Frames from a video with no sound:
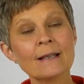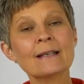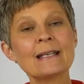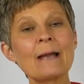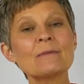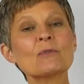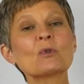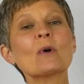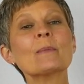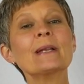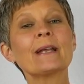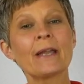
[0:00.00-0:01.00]
Adaptive
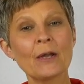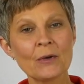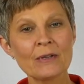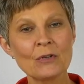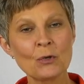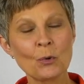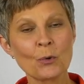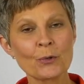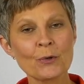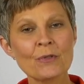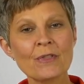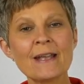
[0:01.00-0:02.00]
Equipment and Caregiving
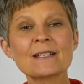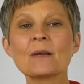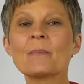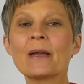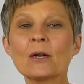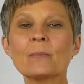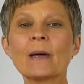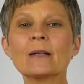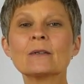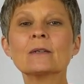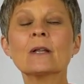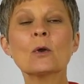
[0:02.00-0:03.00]
Corner thinks a better
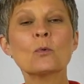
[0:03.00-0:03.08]
button